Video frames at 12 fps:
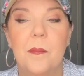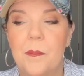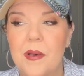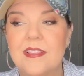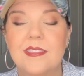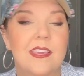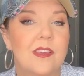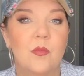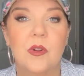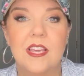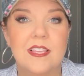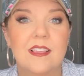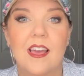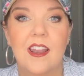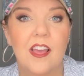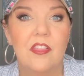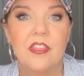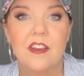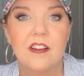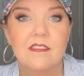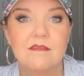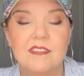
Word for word: by seeing what he's got out there,